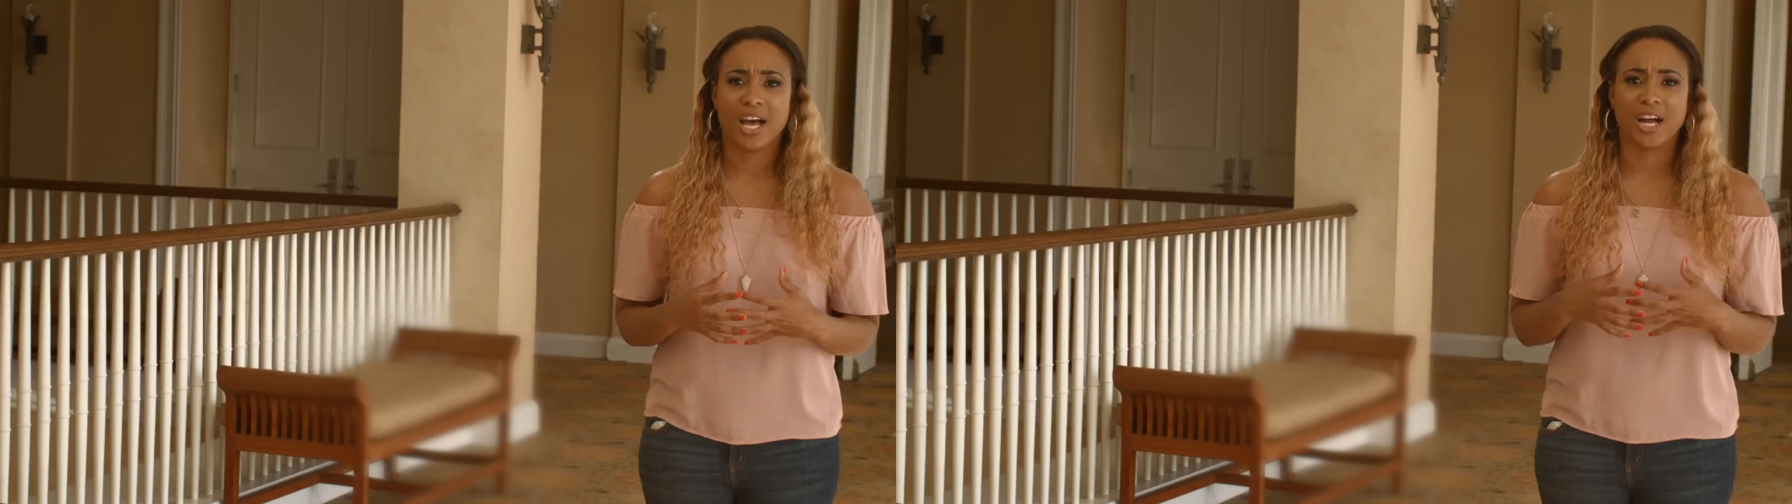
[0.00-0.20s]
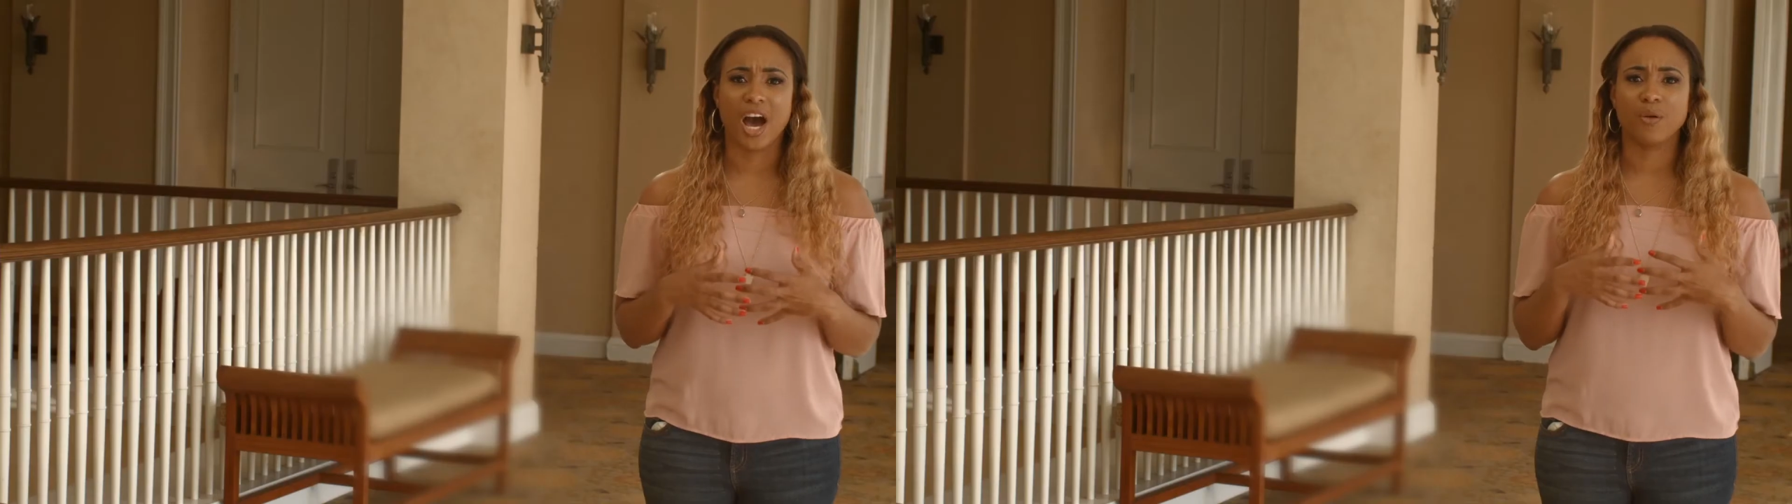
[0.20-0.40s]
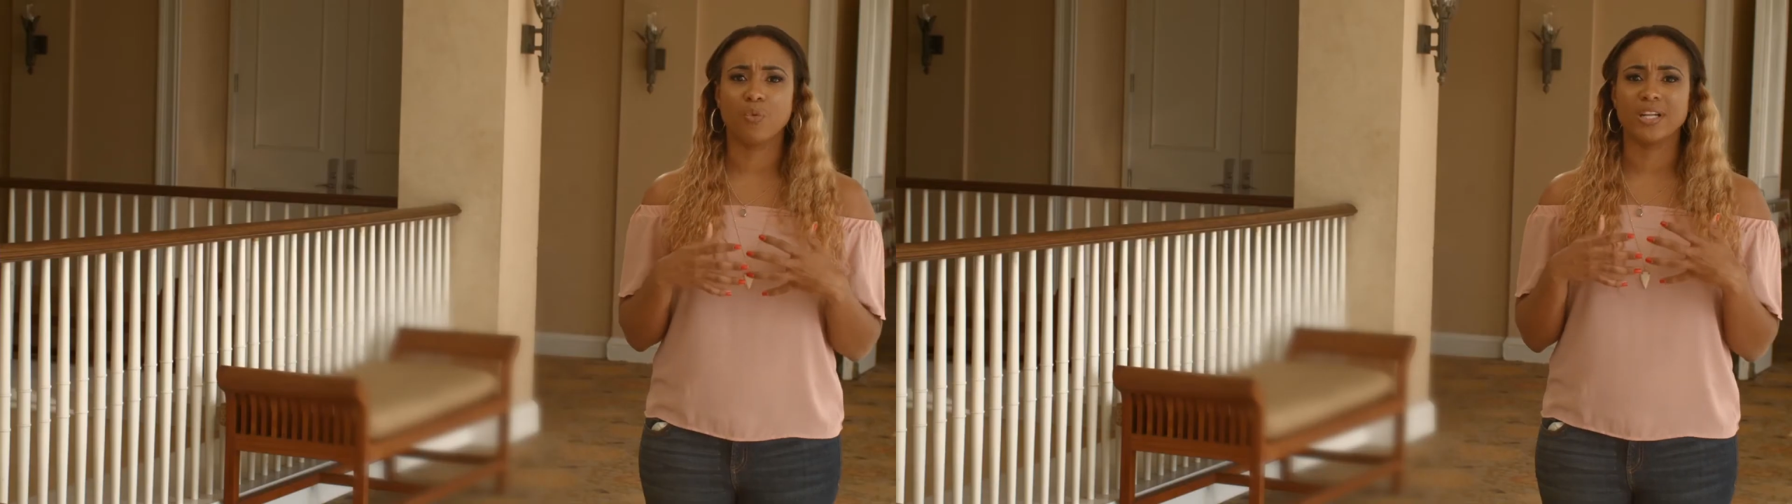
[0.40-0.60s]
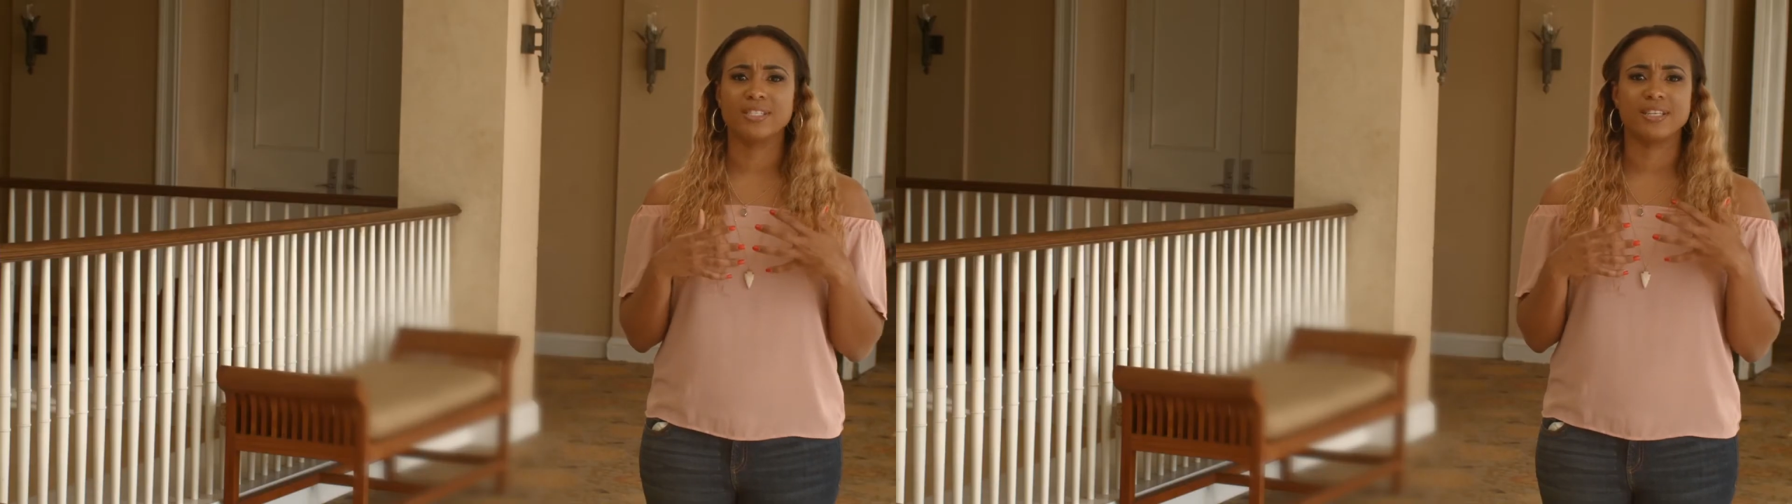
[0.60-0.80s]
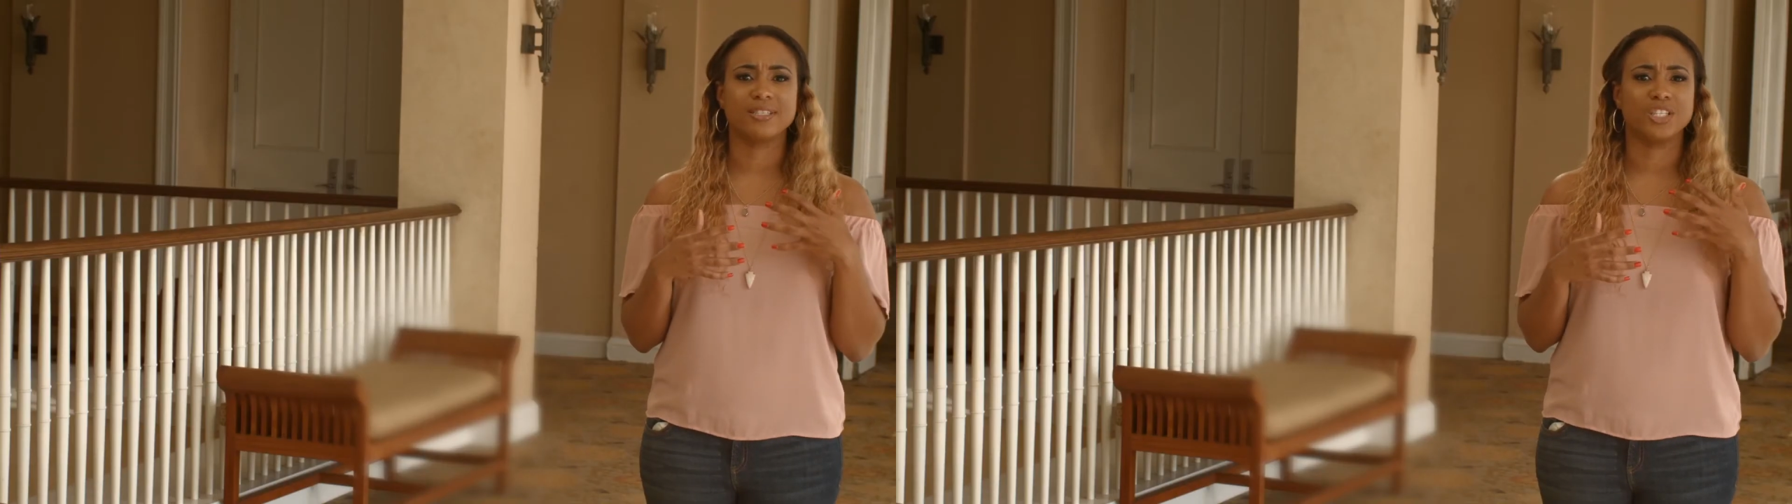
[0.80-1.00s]
God
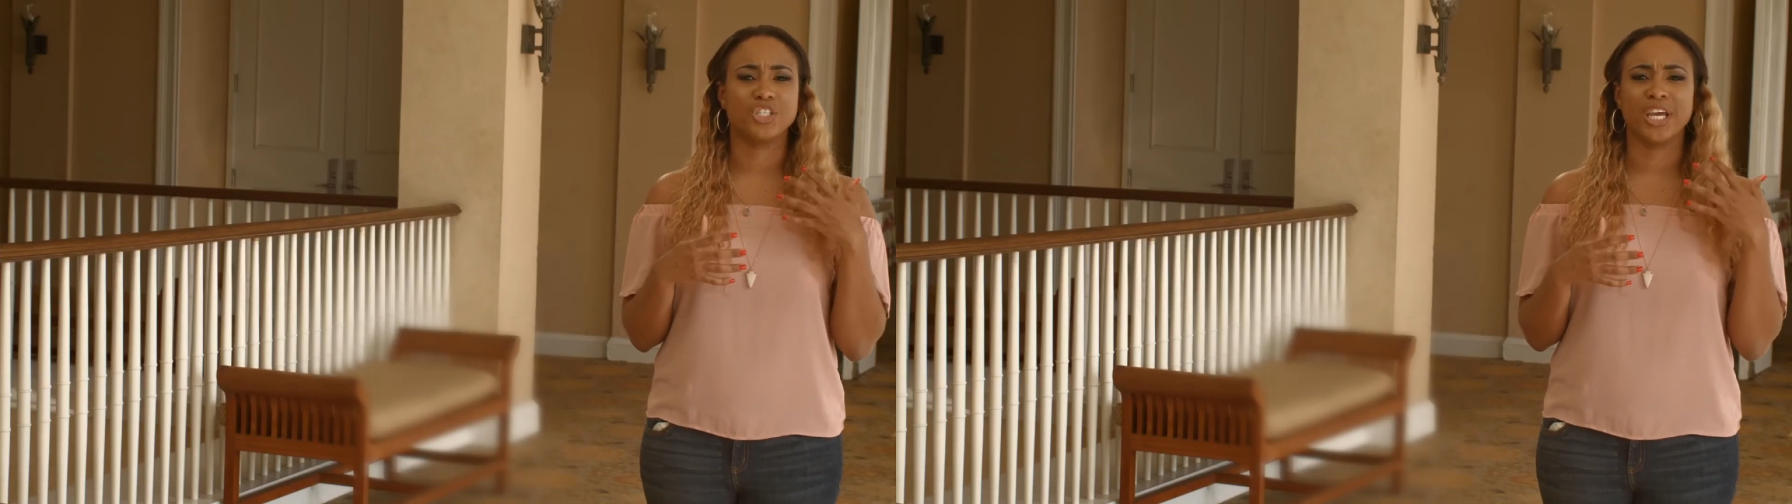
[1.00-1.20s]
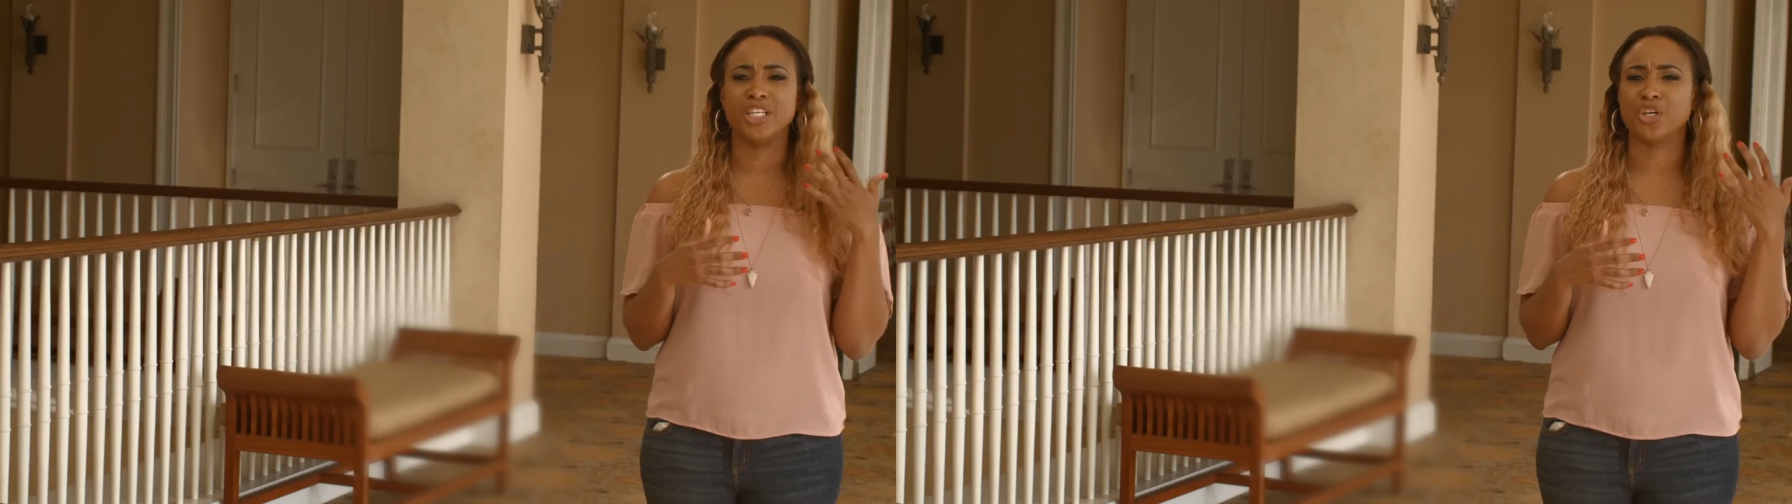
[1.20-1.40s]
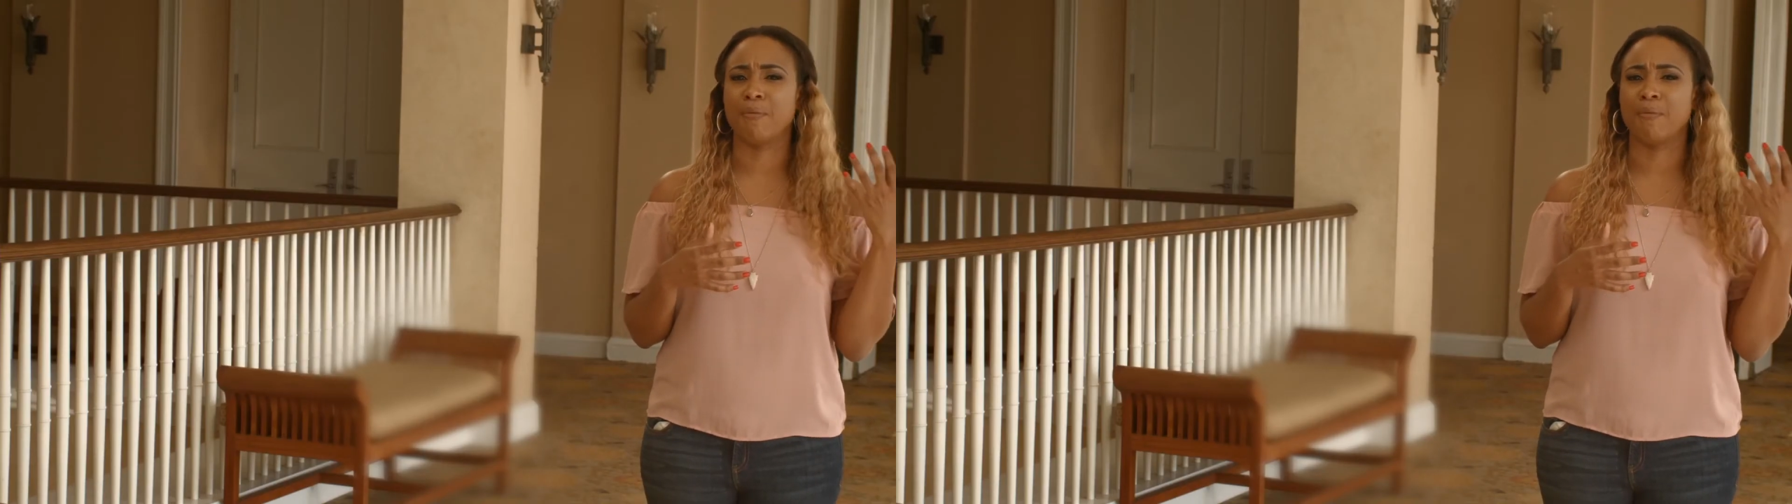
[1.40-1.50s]
wants us to change